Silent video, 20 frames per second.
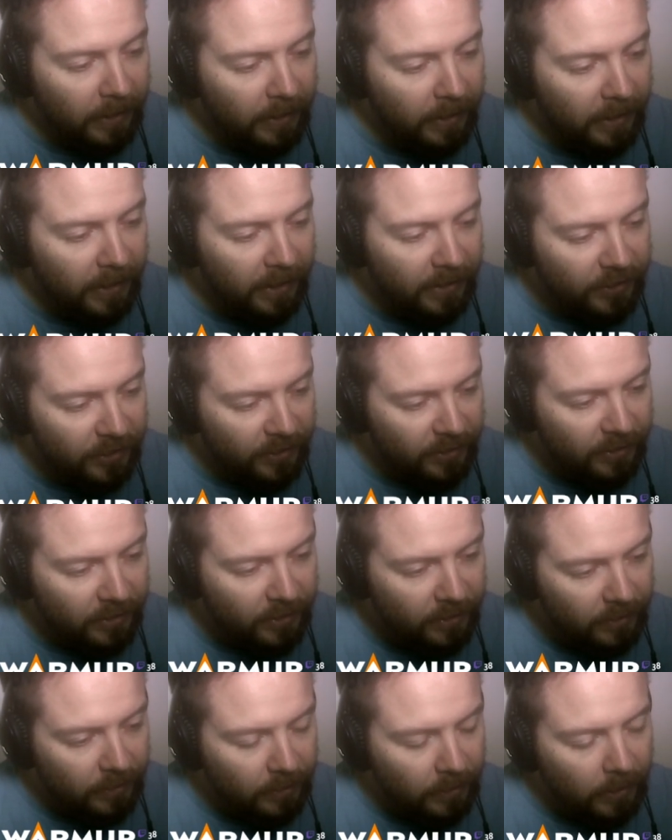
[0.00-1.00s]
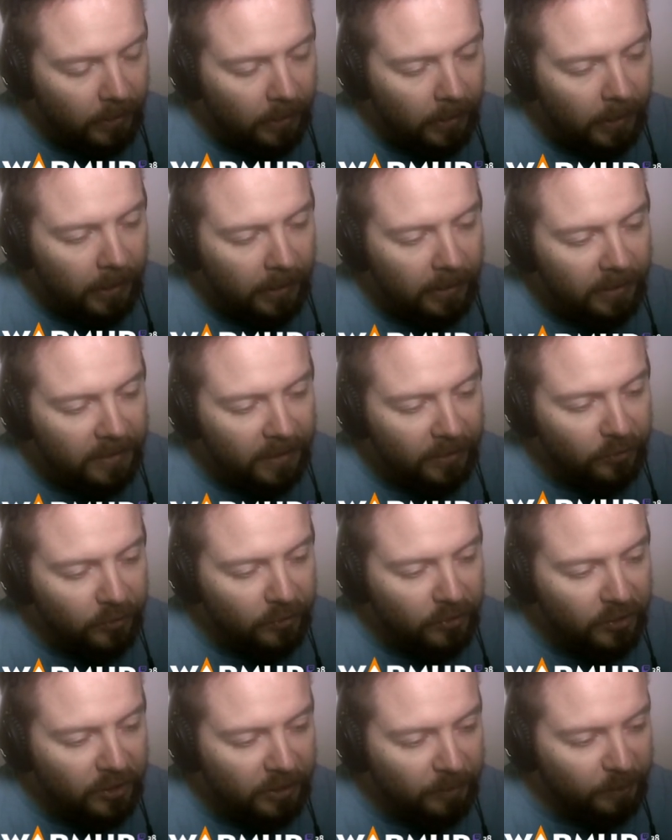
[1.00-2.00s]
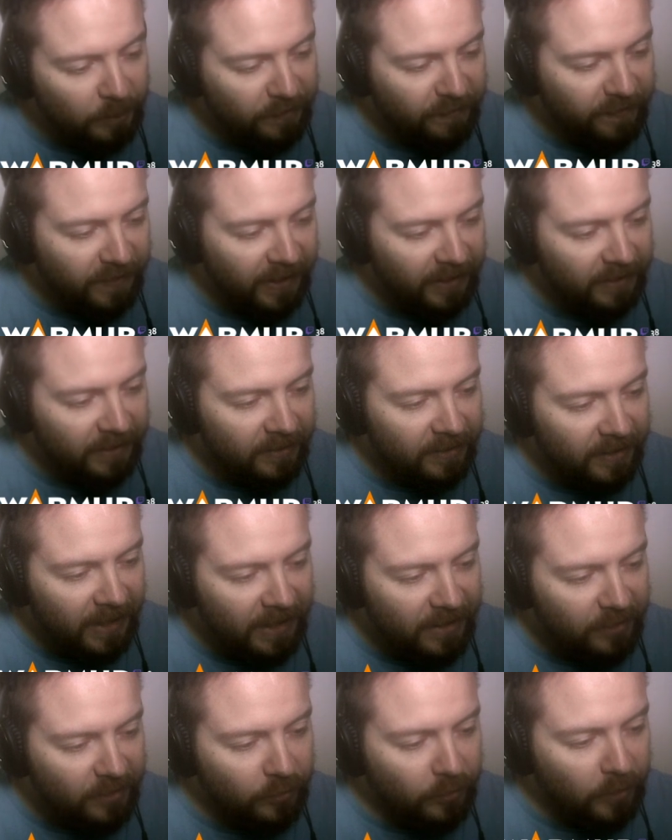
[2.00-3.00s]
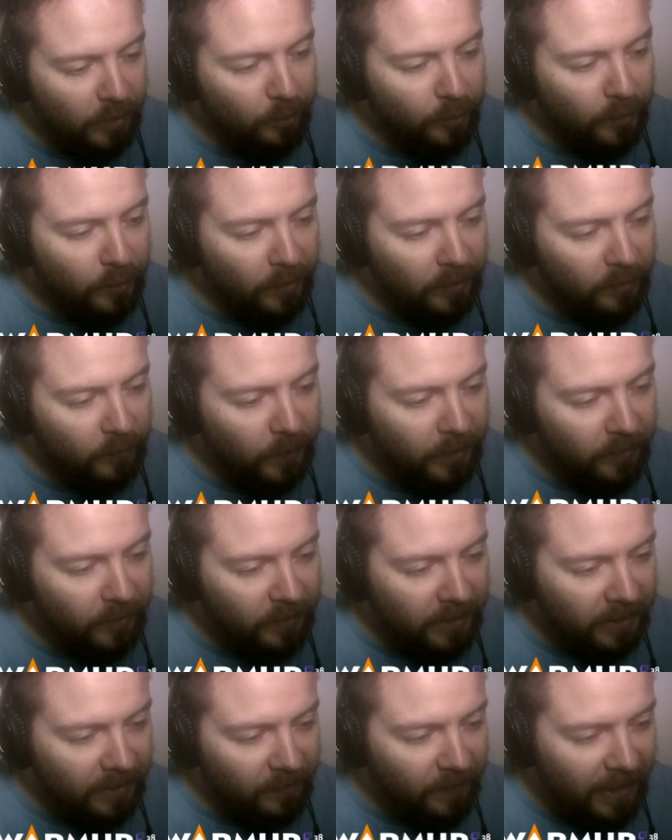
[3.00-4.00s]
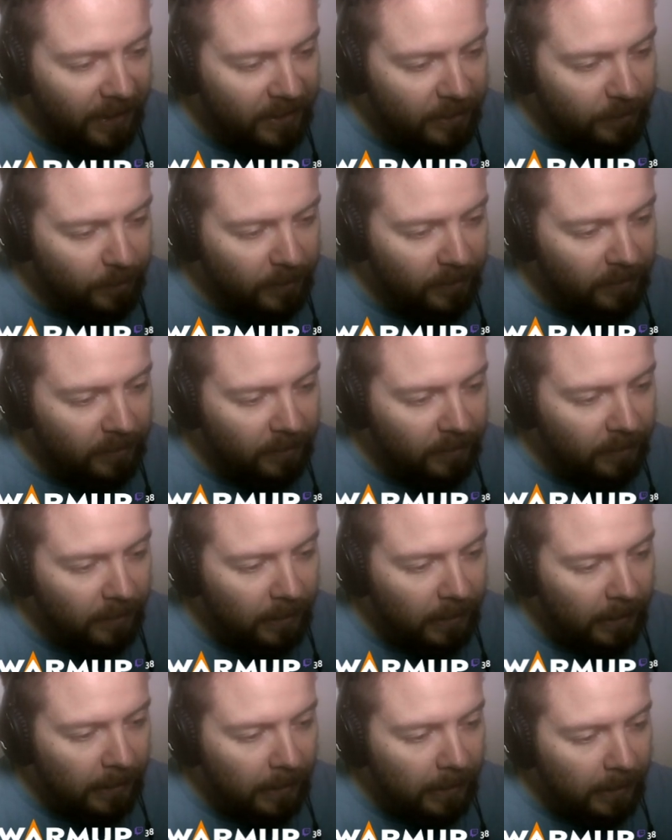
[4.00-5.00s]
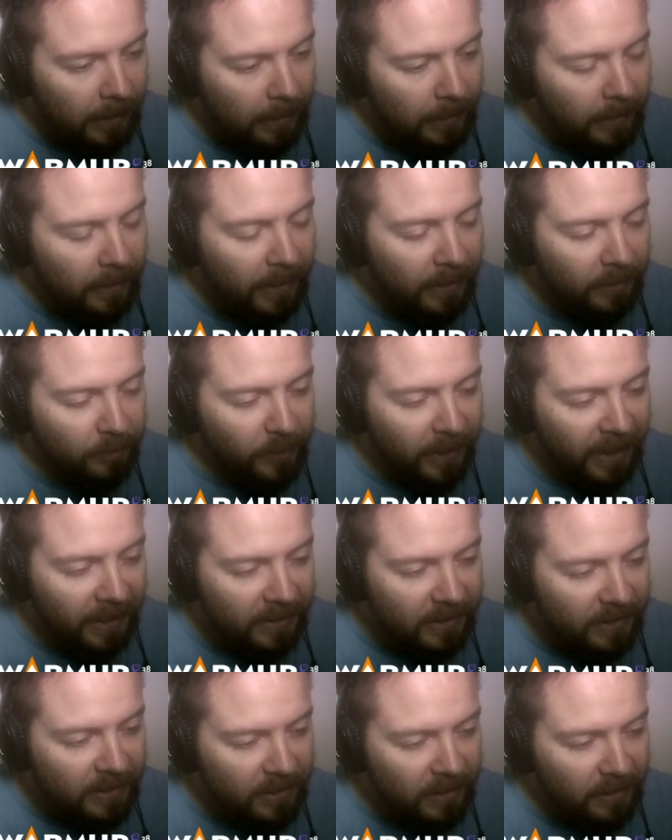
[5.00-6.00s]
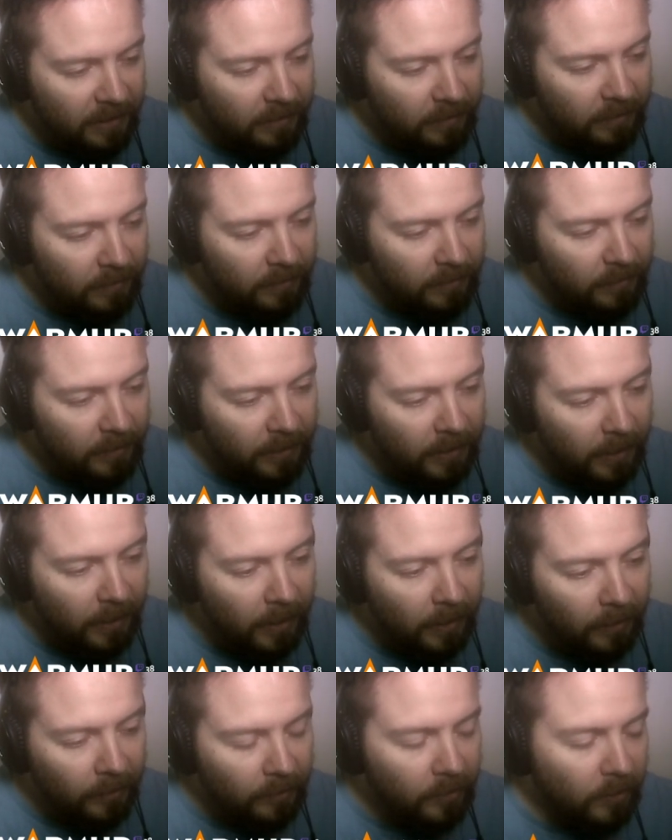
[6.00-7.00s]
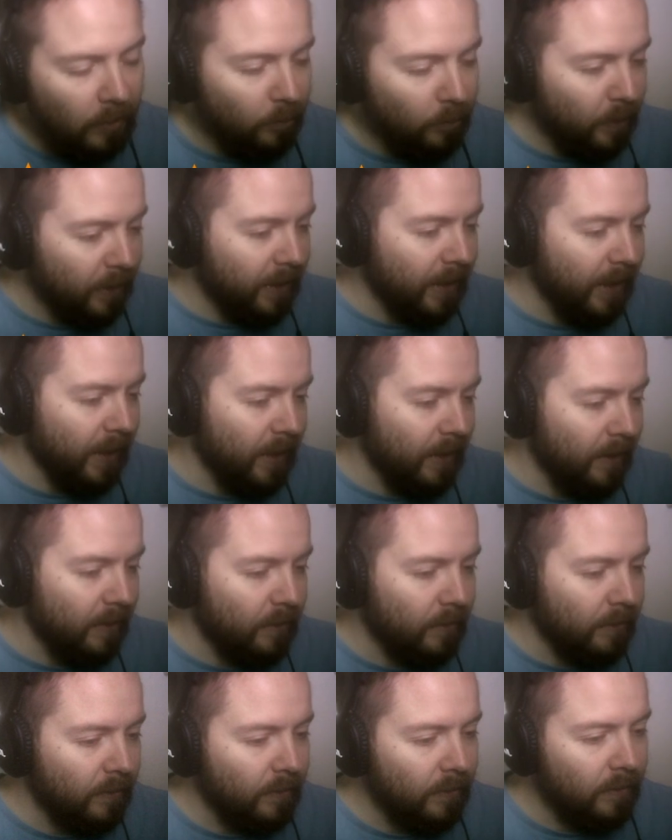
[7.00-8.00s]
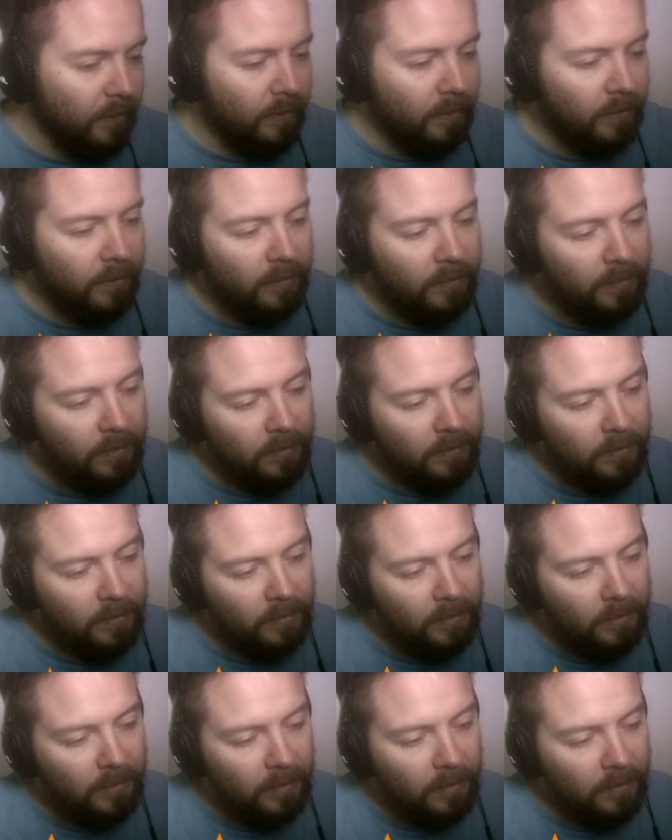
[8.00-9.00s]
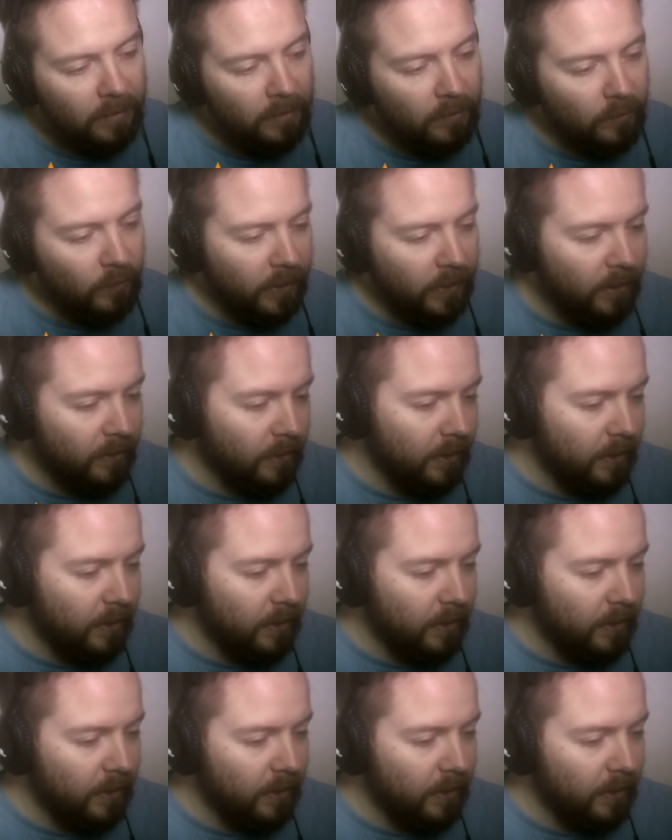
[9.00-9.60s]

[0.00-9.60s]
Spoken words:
edges, is that you're simplifying the task to the point where you can grasp it and practice it in an uncomplicated way.